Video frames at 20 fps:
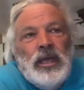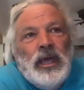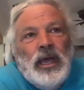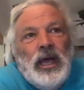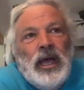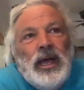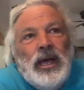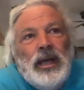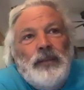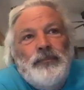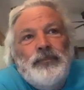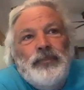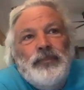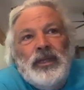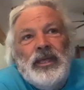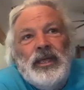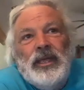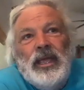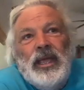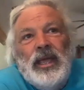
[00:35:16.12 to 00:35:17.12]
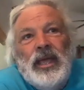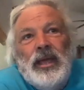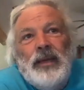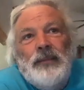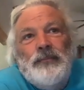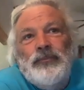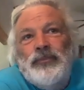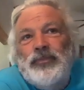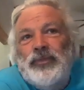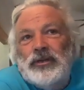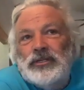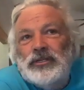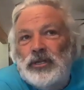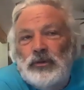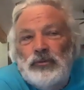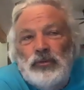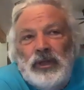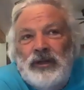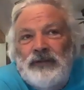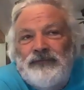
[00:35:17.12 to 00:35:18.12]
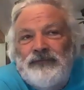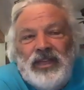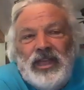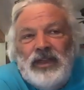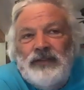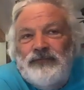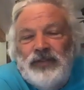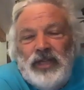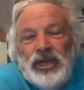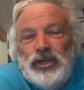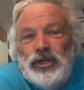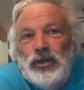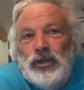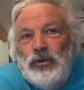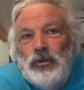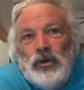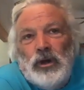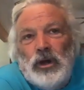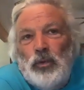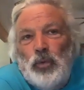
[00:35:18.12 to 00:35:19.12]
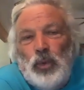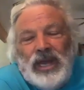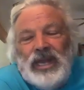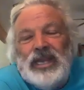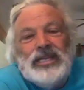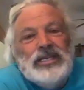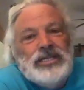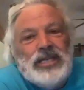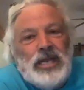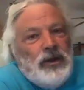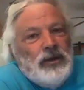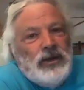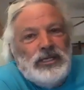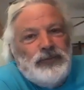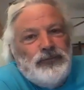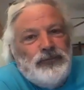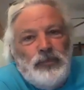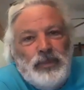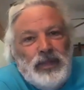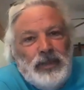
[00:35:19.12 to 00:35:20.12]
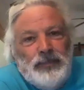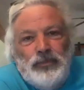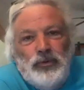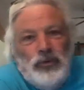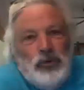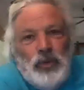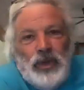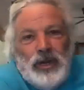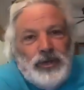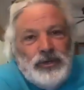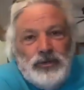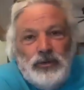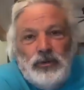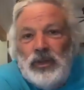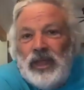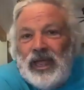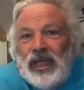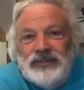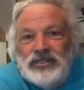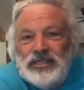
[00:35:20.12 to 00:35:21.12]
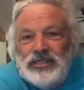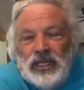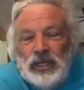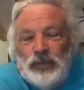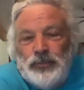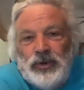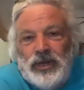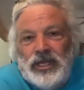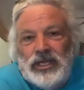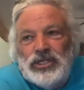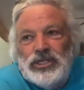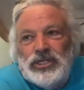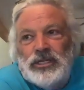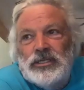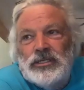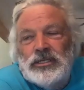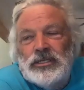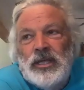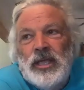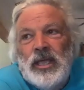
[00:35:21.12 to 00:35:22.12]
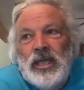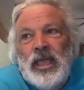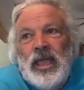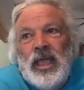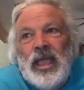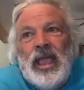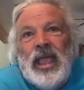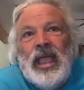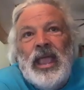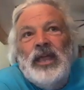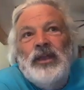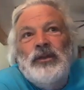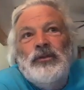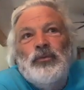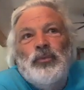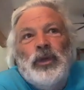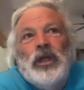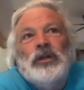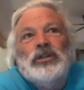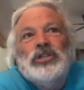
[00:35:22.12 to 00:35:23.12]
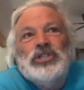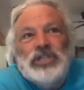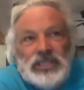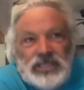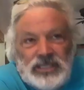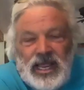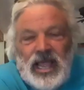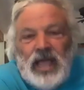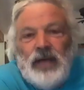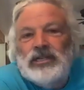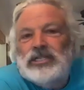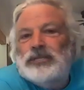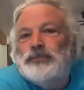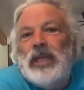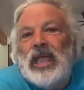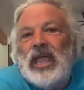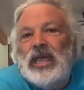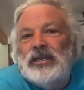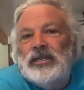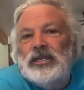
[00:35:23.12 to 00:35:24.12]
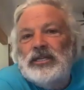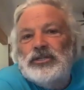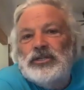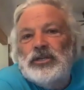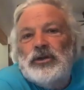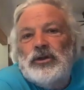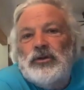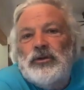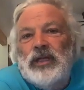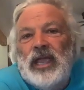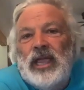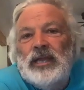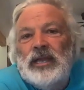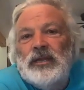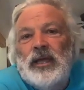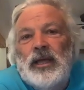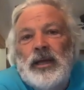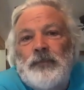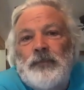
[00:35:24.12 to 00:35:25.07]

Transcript: There's an event venue or a wedding terrace for people who want to do life celebrations. And we are just now expanding to create